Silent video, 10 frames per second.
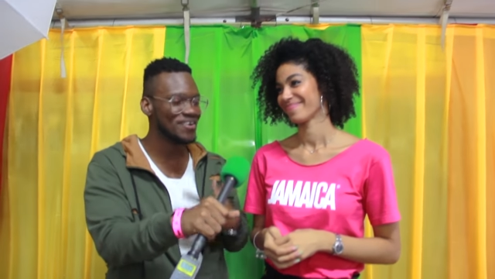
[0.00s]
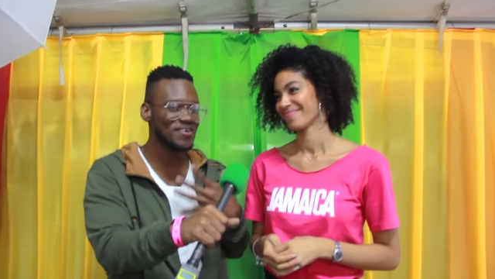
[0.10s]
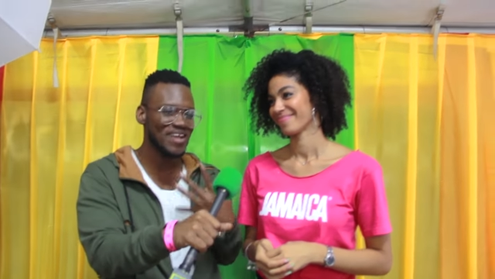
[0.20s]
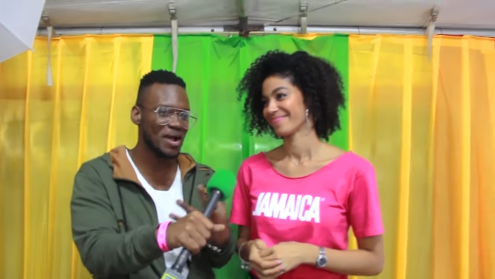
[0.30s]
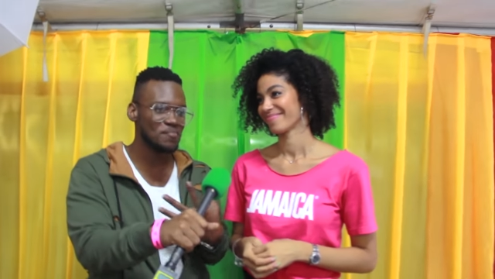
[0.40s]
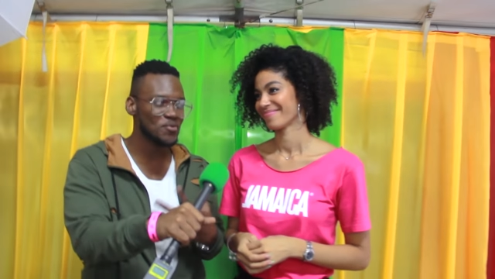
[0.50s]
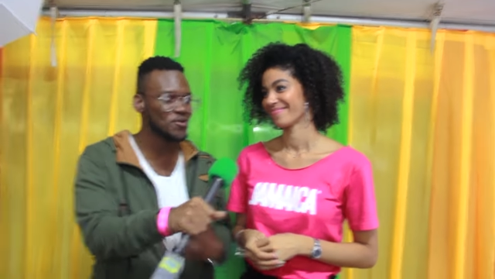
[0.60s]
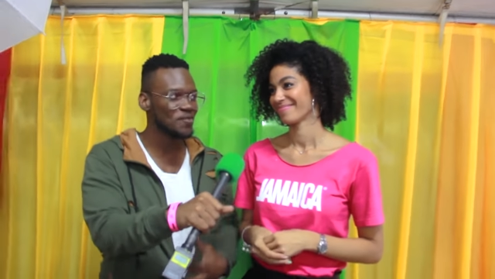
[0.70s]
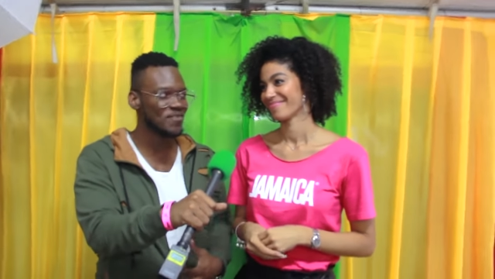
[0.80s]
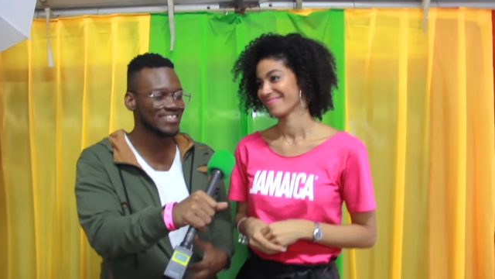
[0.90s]
Speaker 1: now, like
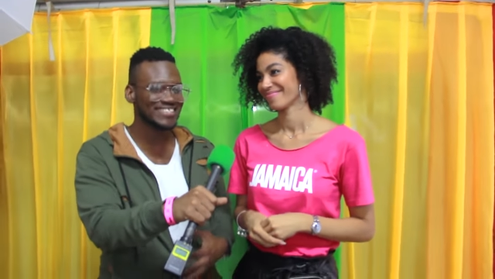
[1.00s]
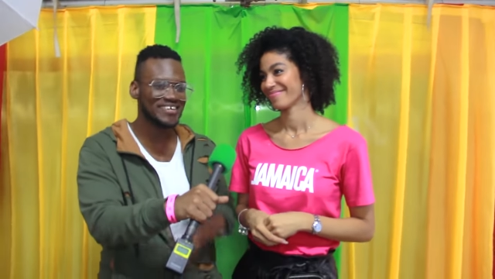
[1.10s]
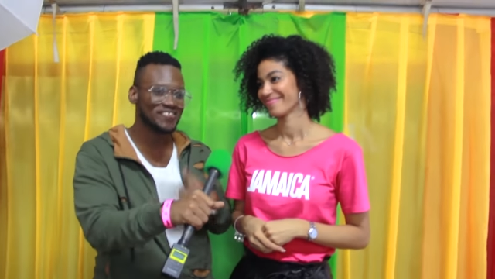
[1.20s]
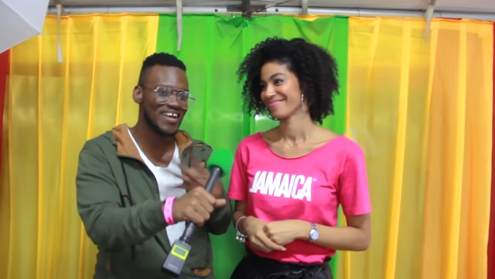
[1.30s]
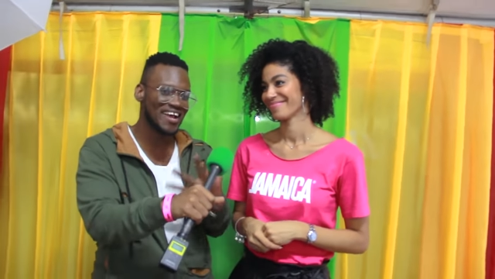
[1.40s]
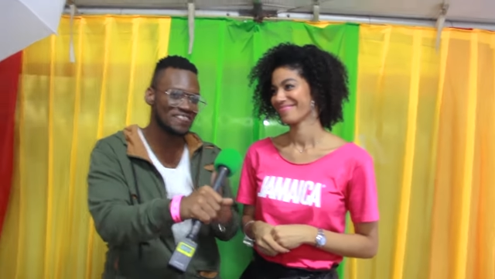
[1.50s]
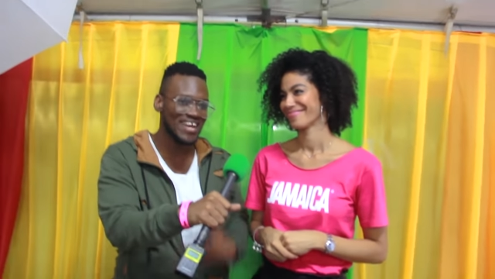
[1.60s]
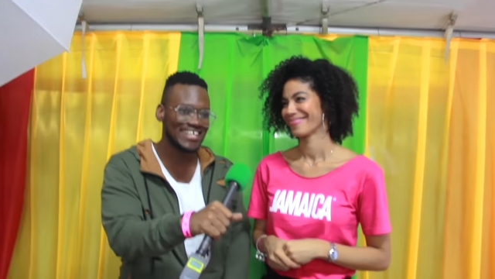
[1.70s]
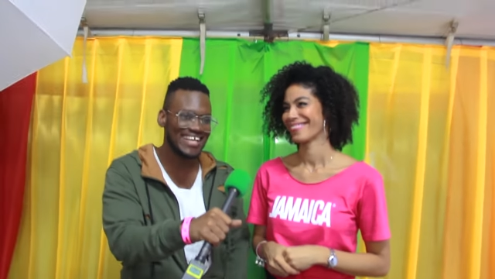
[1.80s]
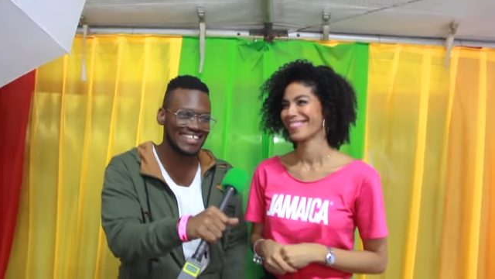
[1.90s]
booed up and stuff, like
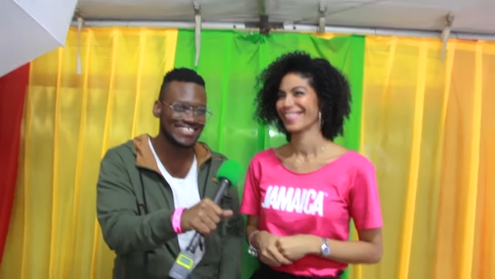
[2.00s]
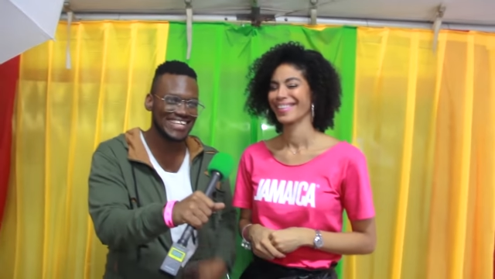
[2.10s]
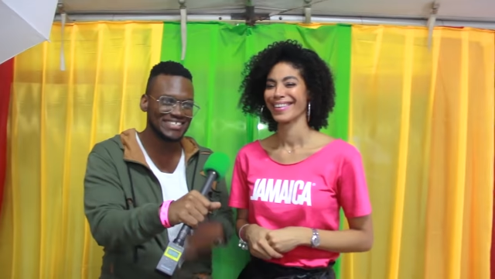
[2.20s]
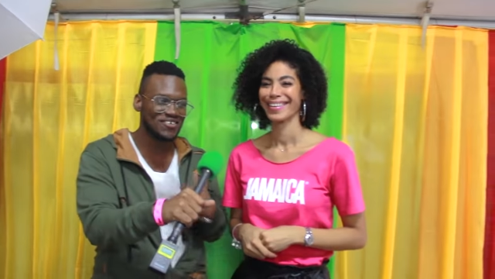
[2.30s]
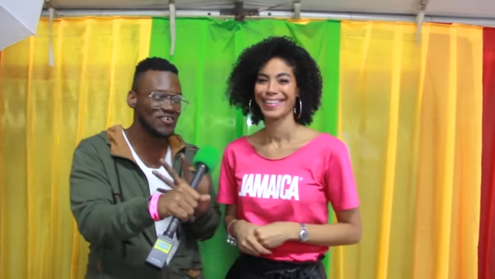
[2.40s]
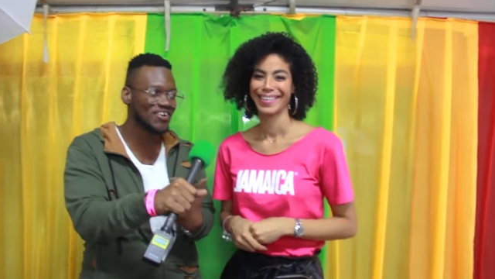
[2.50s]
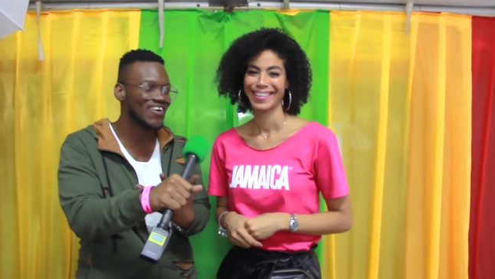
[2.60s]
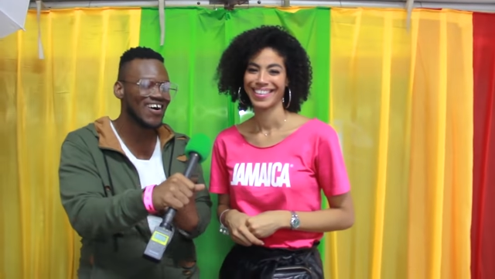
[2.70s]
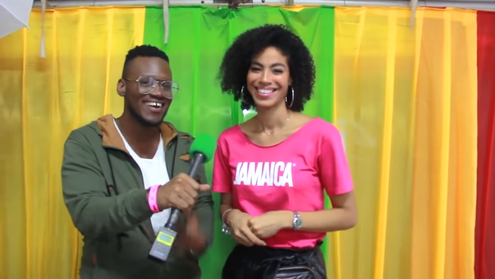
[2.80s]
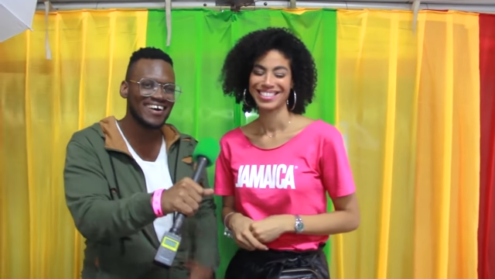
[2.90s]
Valentine's Day is around the
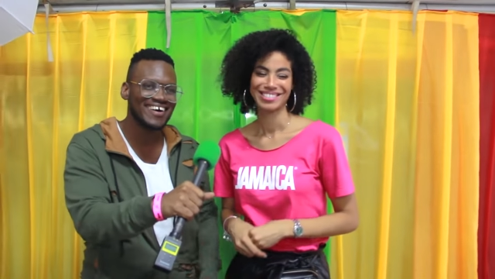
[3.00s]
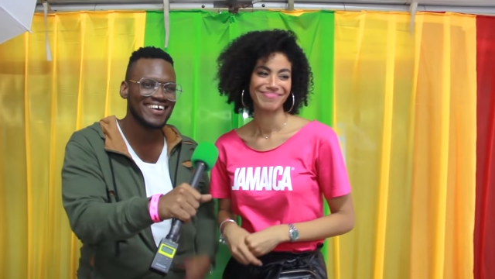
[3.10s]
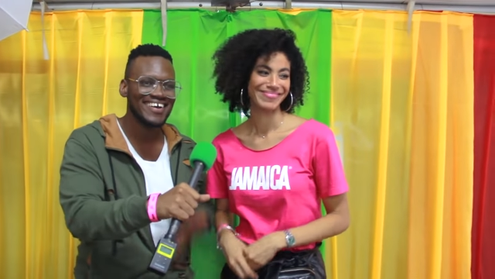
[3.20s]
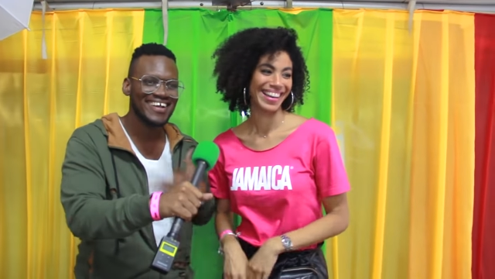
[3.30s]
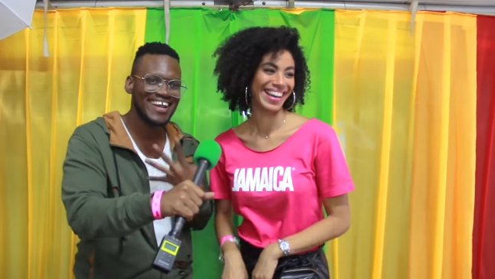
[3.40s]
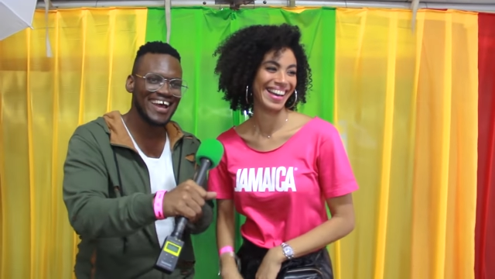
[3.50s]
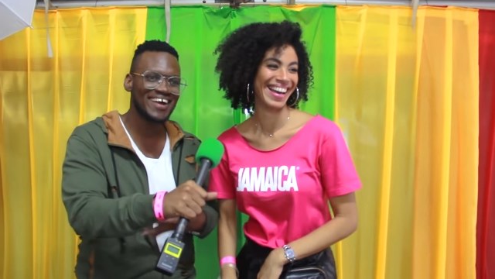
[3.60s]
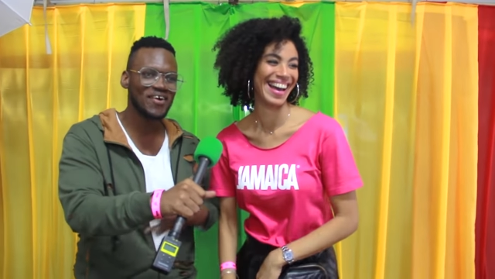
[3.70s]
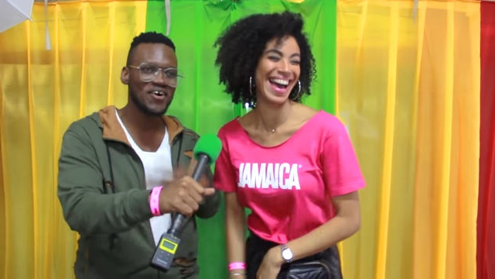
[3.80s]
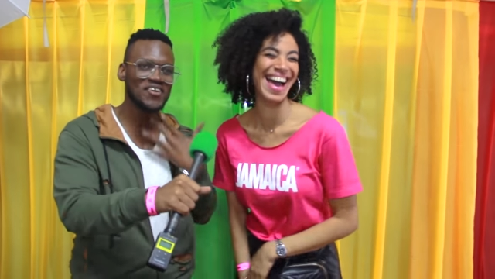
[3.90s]
corner?
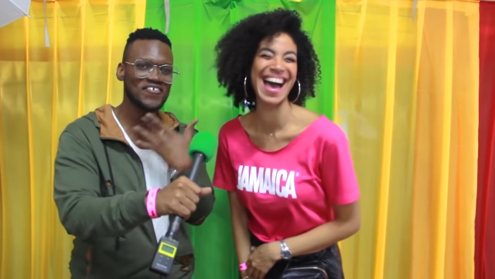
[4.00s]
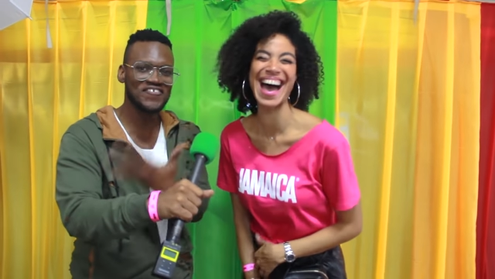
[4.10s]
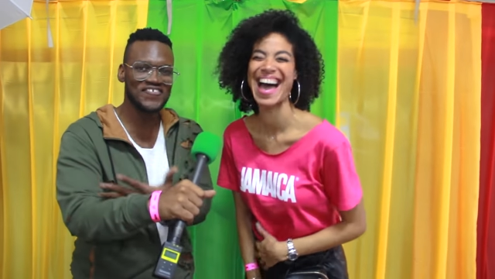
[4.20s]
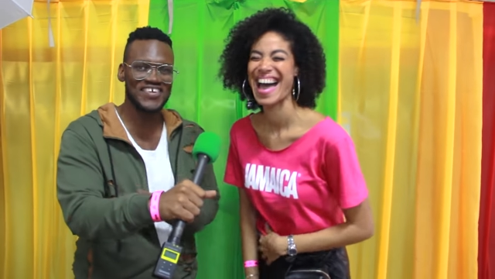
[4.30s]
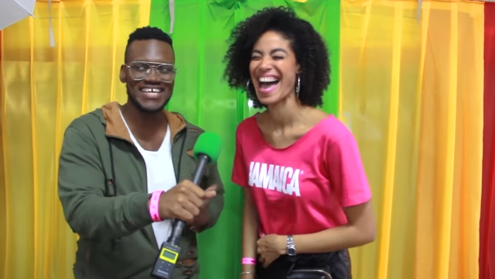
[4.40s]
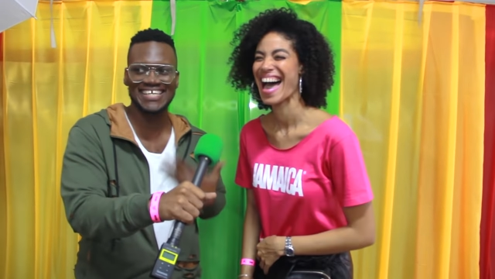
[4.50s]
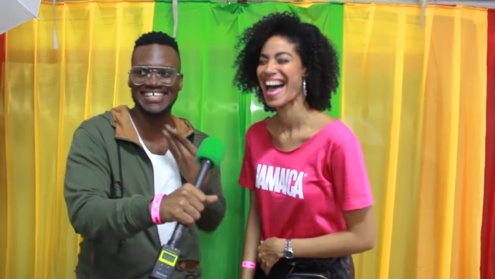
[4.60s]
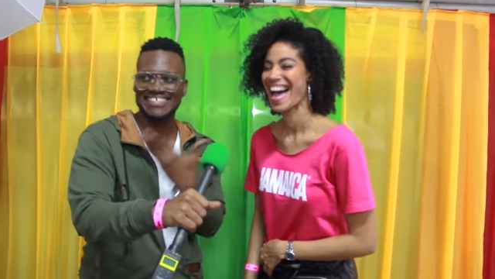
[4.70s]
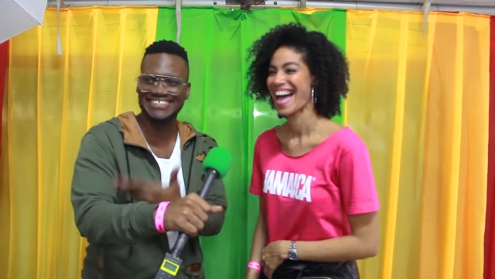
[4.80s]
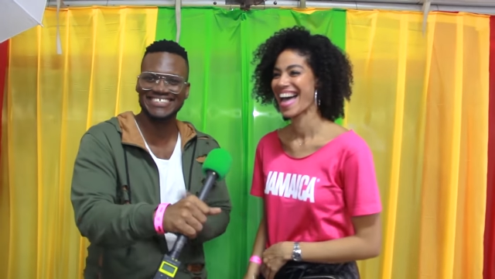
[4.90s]
Like how are you
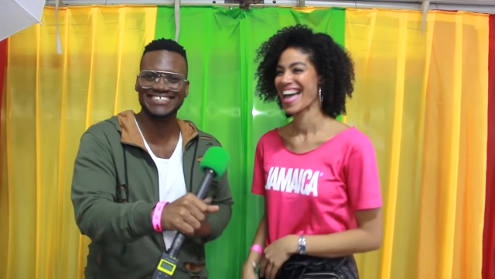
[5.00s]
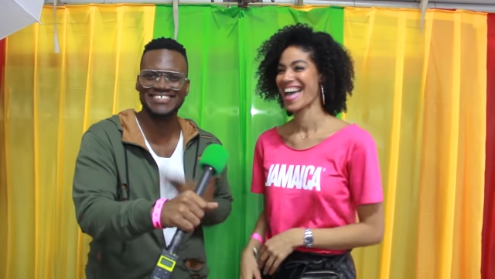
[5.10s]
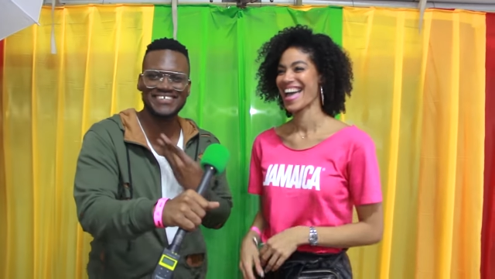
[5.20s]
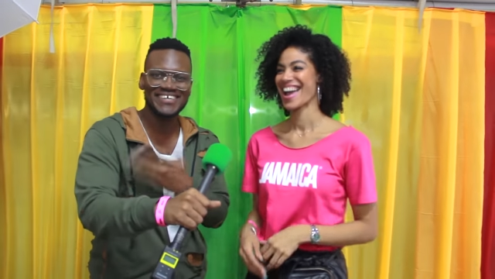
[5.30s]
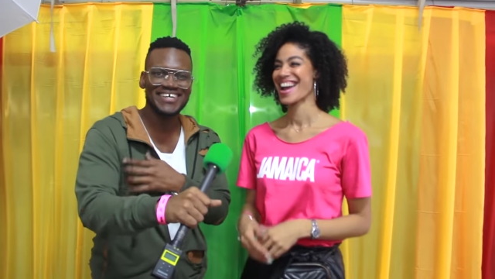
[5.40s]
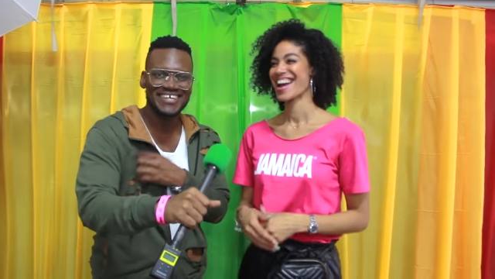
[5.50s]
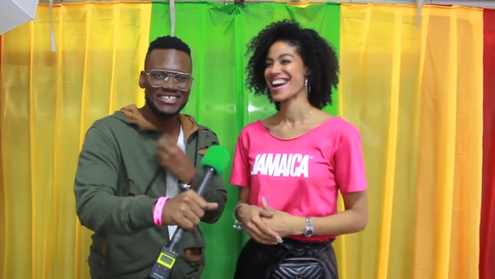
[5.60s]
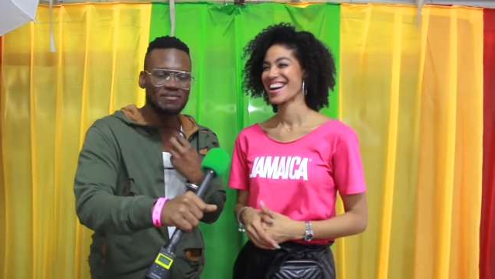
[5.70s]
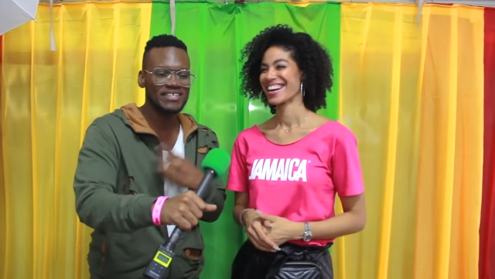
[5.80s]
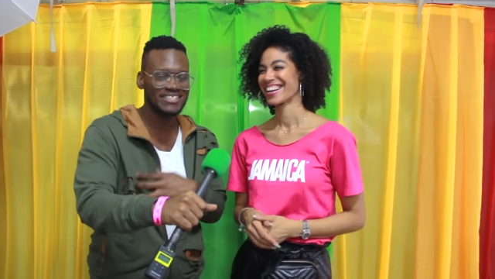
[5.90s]
feeling, you know?
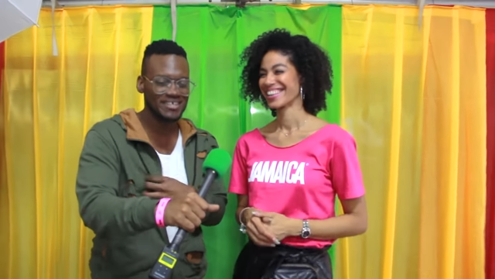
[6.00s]
It's been